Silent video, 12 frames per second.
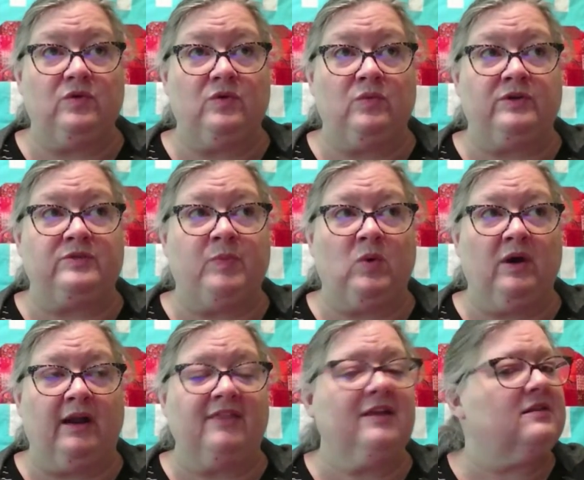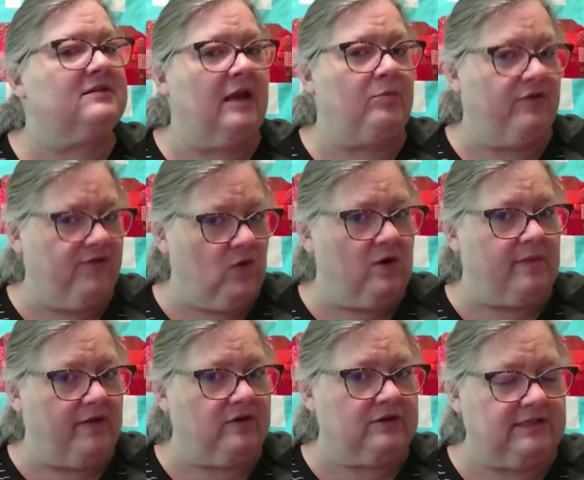was born, I think, the day before
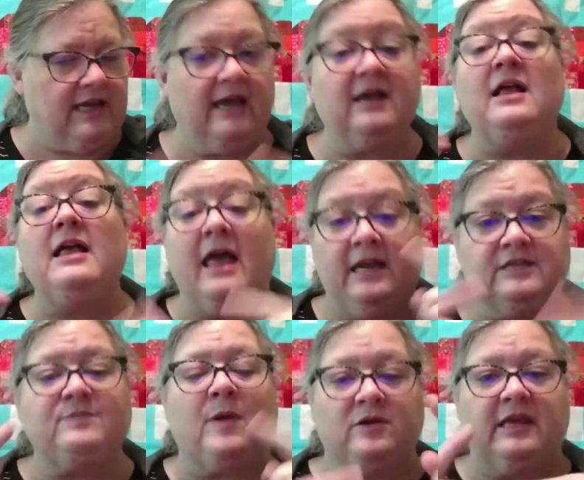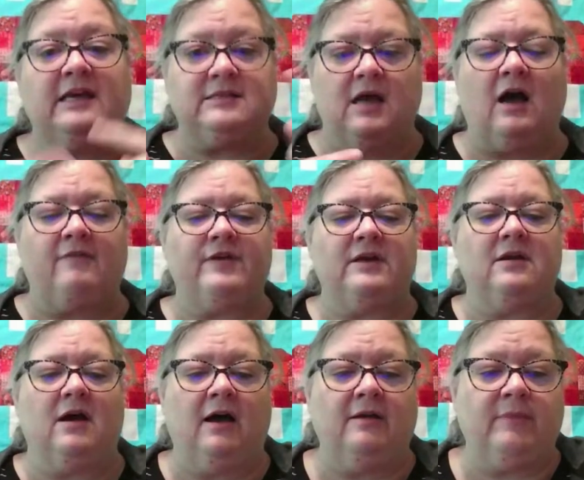Mother's Day, and his birthday is often
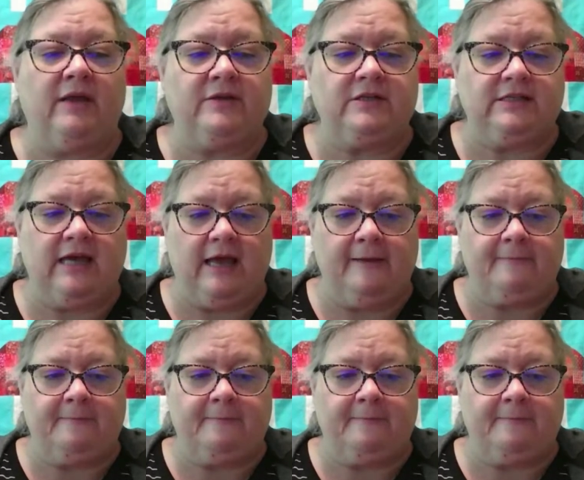on Mother's Day.